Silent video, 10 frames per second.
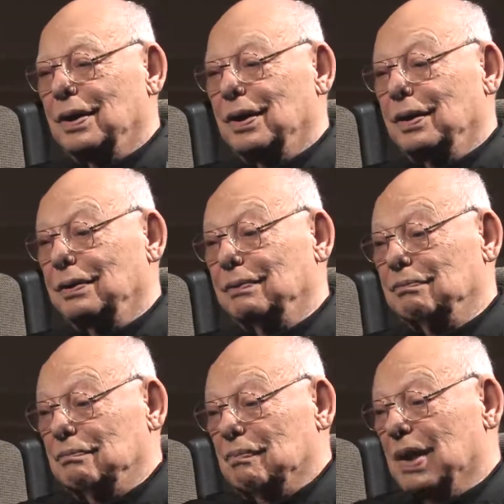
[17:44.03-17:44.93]

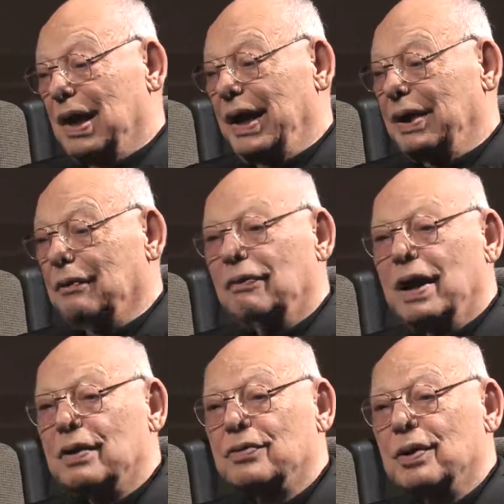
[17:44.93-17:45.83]
I had to
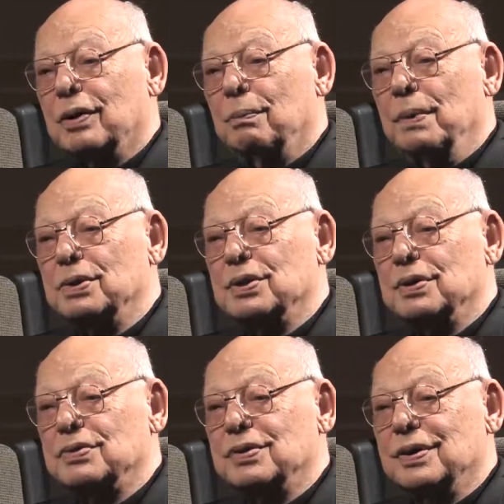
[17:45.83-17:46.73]
fly certain
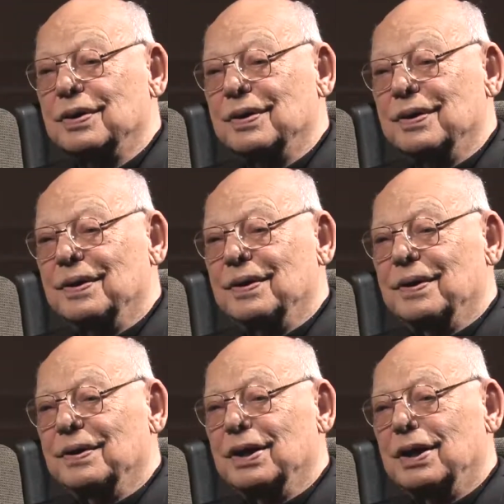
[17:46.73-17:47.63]
missions
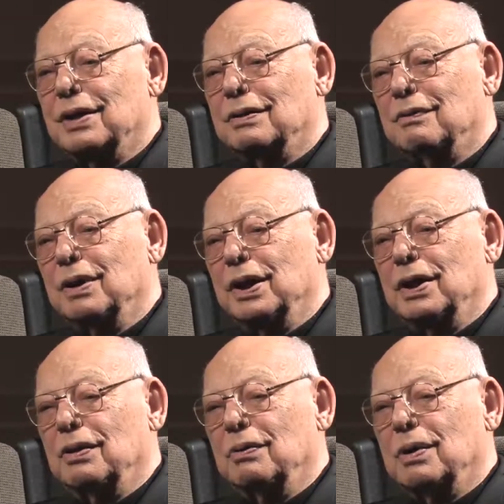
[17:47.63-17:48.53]
that I really
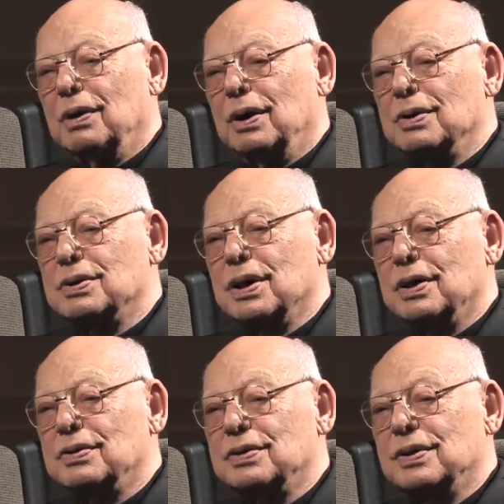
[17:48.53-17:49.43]
don't want to discuss.